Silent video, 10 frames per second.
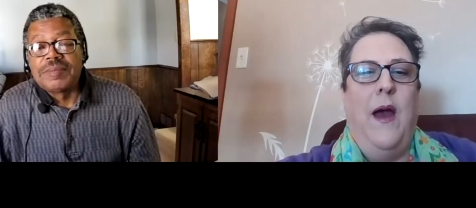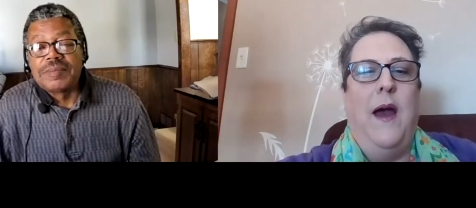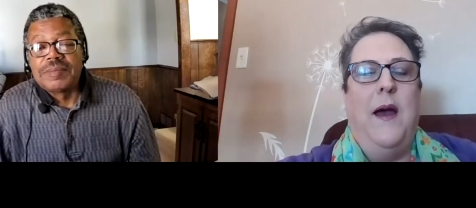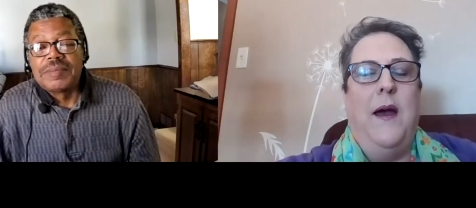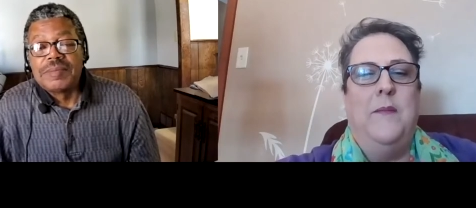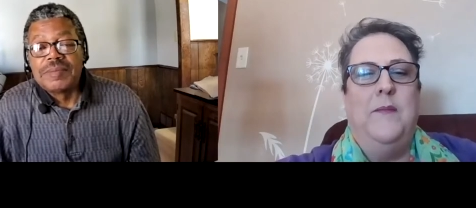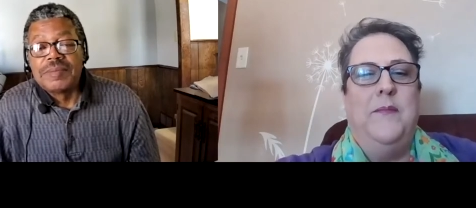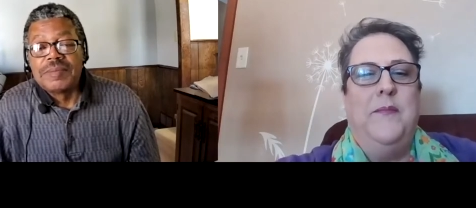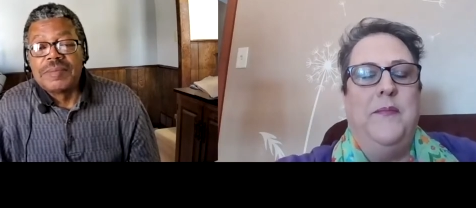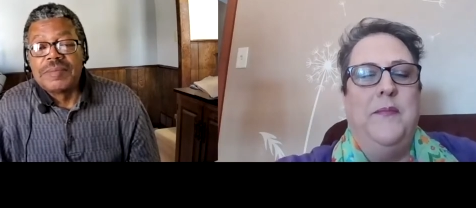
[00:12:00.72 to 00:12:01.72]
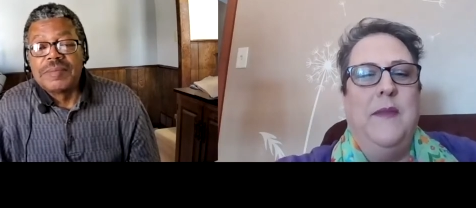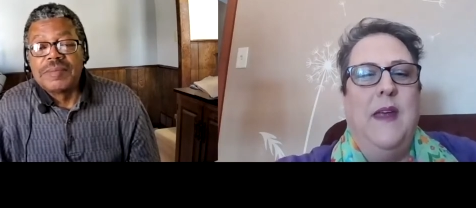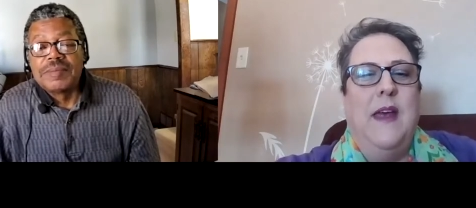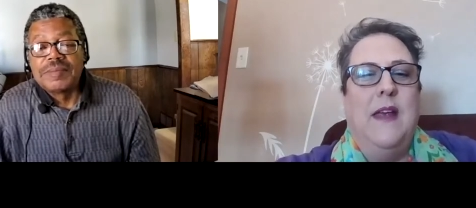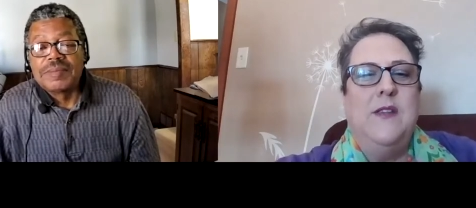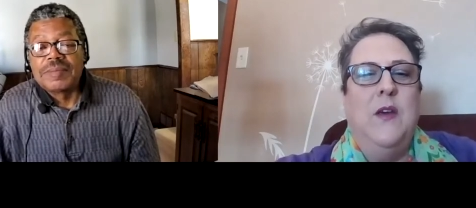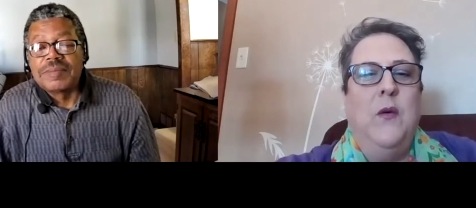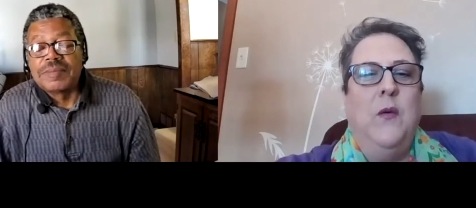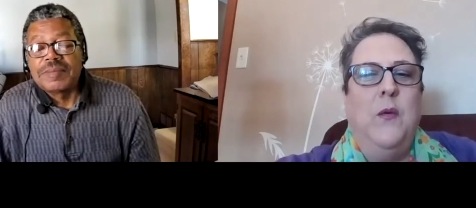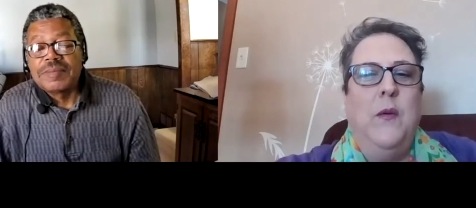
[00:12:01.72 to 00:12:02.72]
Speaker 1: Um,
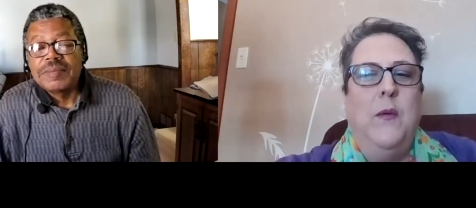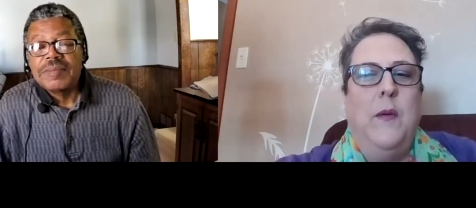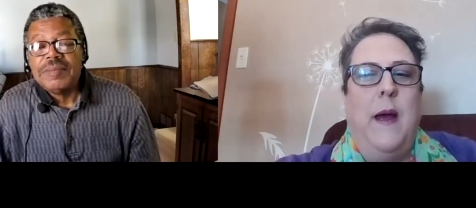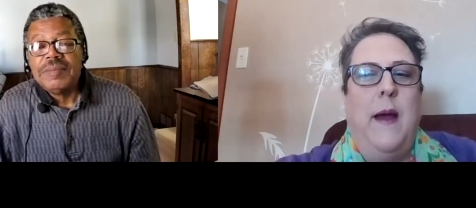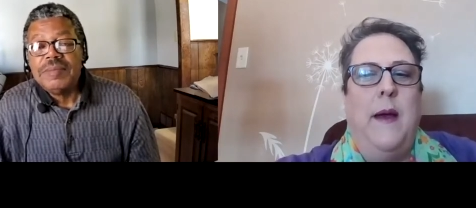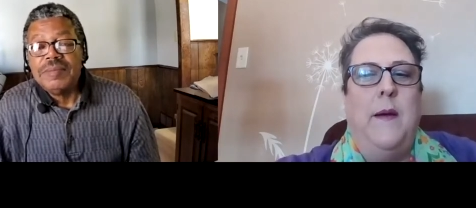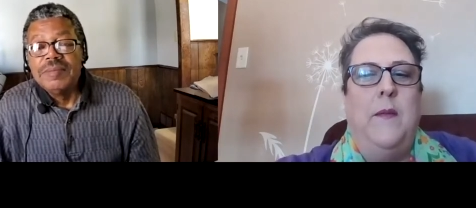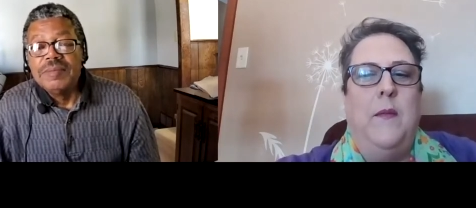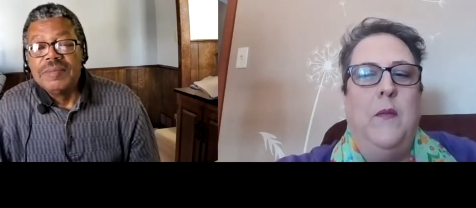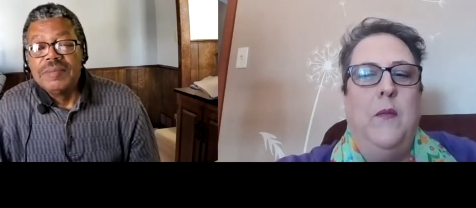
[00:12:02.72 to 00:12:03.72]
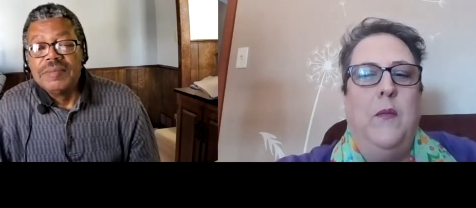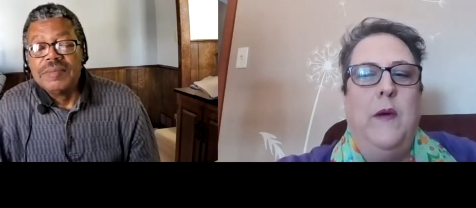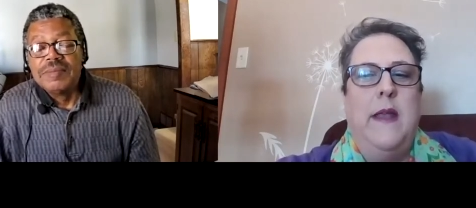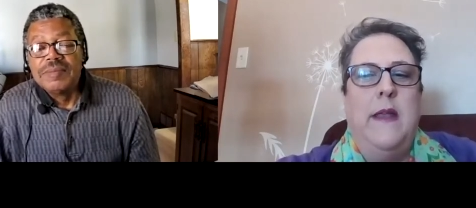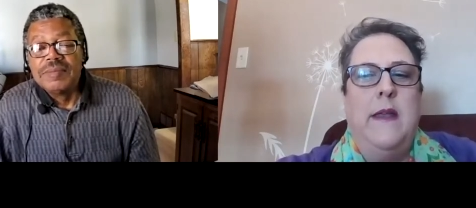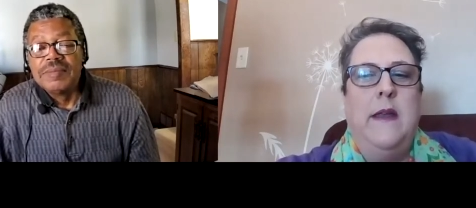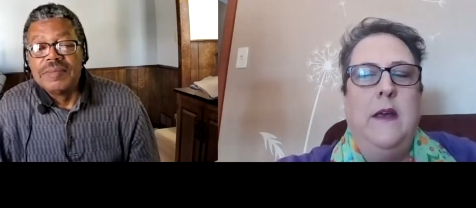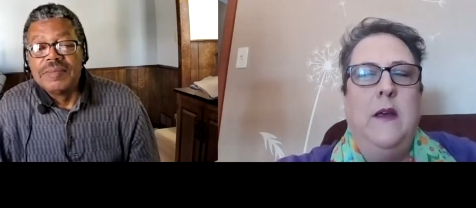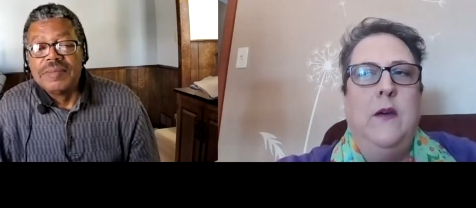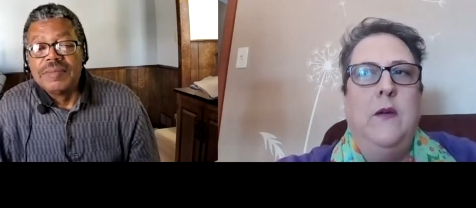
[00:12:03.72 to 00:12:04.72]
so um, when
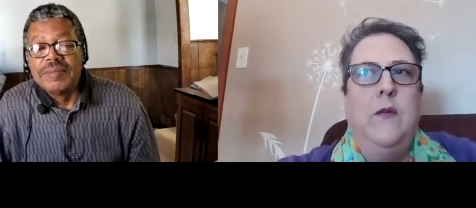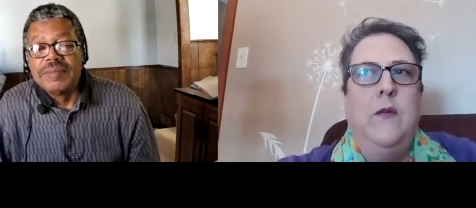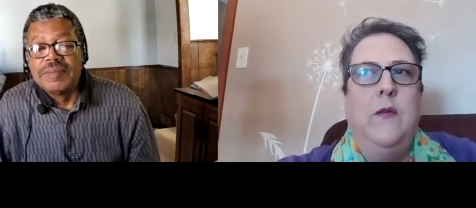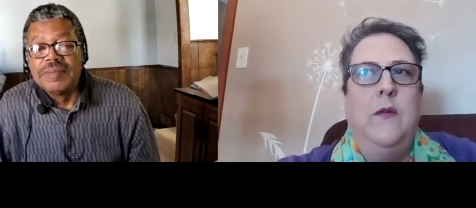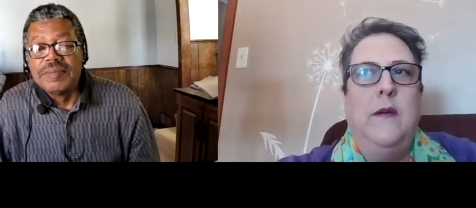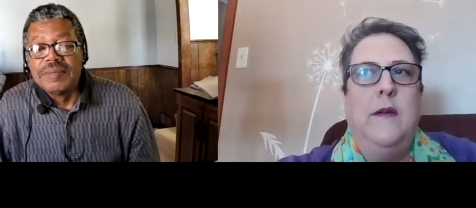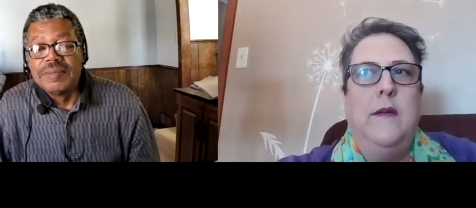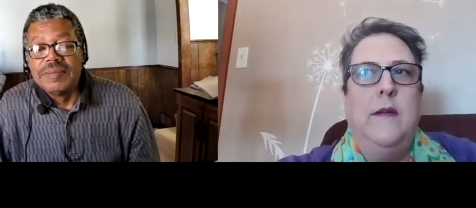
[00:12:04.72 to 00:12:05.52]
you